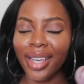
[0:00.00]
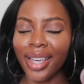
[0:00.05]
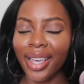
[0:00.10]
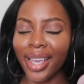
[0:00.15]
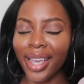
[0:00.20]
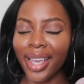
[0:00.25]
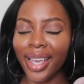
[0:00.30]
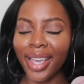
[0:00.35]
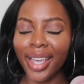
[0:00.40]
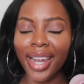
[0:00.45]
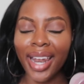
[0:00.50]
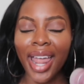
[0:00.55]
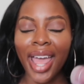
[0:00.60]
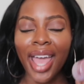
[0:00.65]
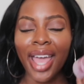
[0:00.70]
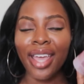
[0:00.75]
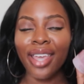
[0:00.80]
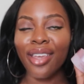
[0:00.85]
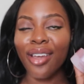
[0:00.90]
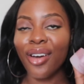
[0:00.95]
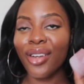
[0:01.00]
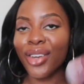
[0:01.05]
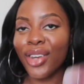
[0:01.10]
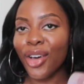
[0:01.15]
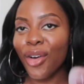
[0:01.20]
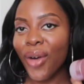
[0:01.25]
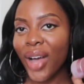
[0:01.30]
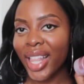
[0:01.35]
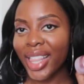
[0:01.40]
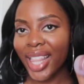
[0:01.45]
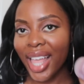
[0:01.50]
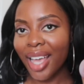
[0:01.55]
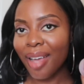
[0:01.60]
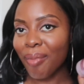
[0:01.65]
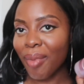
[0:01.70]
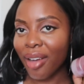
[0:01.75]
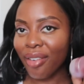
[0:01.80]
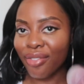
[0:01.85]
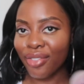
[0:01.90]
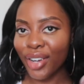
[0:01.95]
and y'all know I like
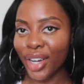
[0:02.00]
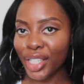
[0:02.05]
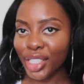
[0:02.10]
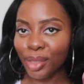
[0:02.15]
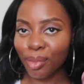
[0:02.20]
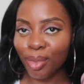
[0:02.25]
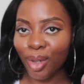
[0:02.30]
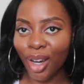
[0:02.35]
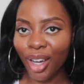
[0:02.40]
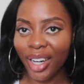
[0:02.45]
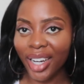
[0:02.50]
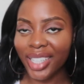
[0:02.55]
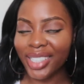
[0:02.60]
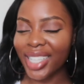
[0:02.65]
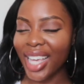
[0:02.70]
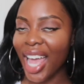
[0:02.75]
my Fresh products.